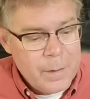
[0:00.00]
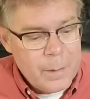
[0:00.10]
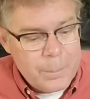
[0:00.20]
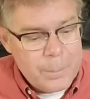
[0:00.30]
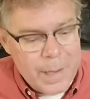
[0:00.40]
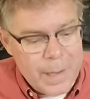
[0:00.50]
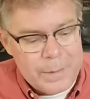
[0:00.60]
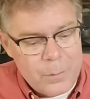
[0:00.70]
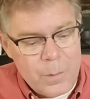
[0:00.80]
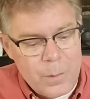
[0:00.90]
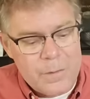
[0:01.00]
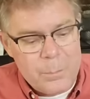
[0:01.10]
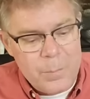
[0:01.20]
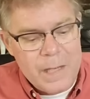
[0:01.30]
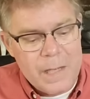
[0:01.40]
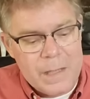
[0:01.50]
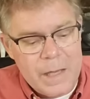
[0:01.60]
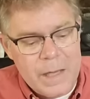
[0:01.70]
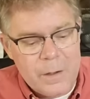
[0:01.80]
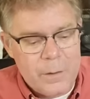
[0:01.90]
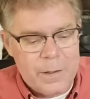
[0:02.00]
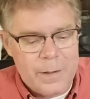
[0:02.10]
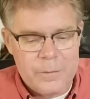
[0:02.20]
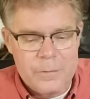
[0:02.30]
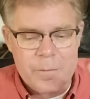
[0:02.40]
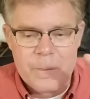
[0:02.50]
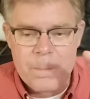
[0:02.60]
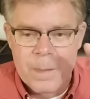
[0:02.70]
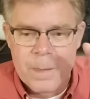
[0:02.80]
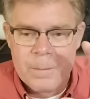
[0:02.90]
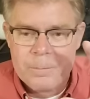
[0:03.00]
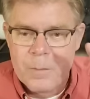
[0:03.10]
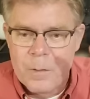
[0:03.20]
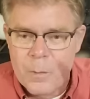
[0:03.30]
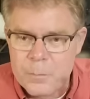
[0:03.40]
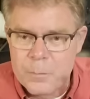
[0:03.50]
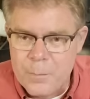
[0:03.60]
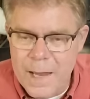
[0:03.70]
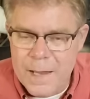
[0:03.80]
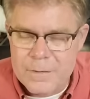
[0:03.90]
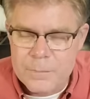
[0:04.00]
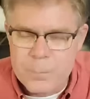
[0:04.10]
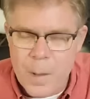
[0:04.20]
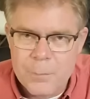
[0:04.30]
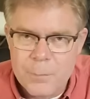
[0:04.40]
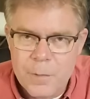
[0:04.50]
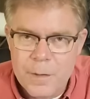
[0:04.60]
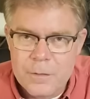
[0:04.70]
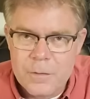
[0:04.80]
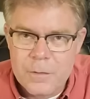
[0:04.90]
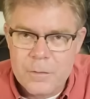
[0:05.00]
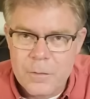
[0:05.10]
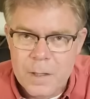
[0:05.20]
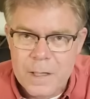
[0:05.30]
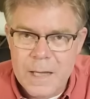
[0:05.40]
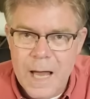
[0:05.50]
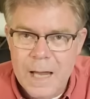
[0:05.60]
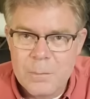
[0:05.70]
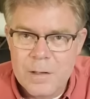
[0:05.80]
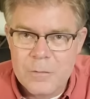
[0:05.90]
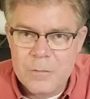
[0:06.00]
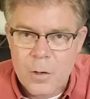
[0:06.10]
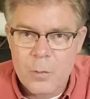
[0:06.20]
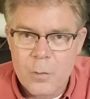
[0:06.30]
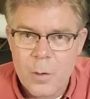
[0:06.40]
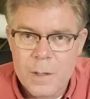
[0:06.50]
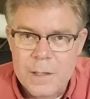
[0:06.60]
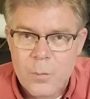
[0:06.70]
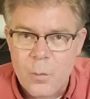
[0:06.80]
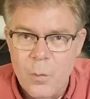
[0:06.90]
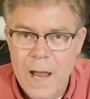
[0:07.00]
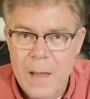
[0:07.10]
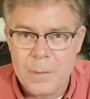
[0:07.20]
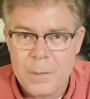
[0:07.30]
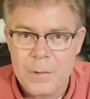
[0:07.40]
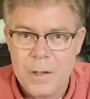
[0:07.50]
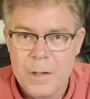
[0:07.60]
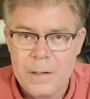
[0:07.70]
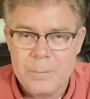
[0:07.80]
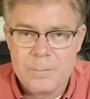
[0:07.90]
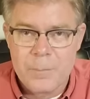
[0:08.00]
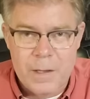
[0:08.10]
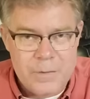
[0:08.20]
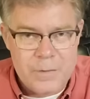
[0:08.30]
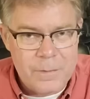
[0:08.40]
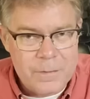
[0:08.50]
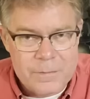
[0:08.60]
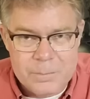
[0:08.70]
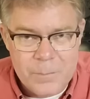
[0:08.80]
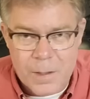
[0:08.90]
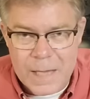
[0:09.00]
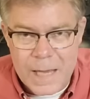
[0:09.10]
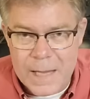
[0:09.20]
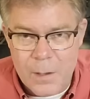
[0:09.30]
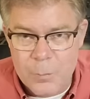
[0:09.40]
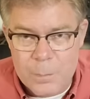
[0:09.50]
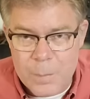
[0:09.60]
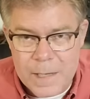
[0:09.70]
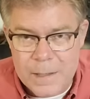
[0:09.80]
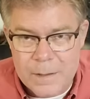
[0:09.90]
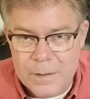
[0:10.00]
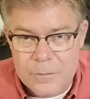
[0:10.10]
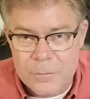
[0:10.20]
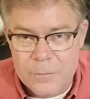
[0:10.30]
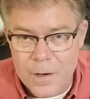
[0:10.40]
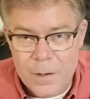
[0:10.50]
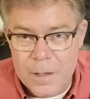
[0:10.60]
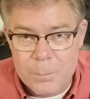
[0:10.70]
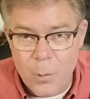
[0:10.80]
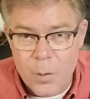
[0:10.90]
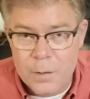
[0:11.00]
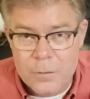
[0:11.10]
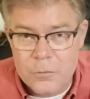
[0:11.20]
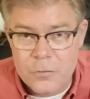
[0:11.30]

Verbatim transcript: But what the big kicker is, those massive populations, their economies are growing rapidly. I said this again, I'll repeat it because it's very important.